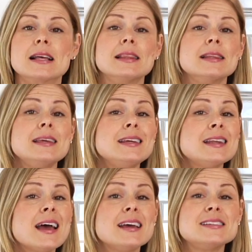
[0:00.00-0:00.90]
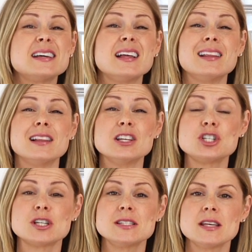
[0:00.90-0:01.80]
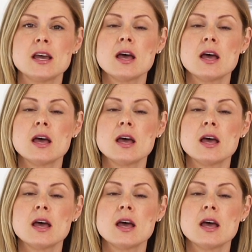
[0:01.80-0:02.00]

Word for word: clean and delicious